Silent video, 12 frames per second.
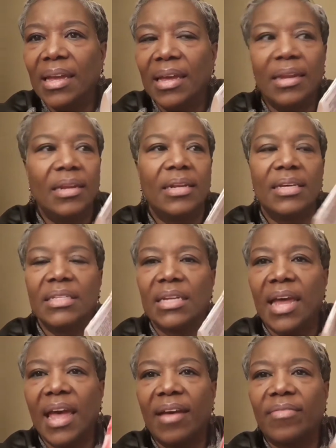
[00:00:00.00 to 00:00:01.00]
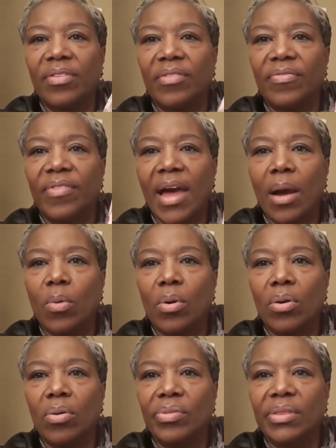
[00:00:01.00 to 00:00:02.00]
and it doesn't have the flower
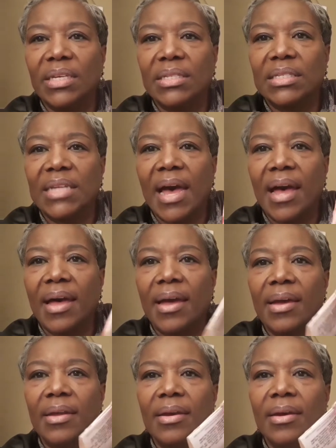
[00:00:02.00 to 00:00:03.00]
on this side.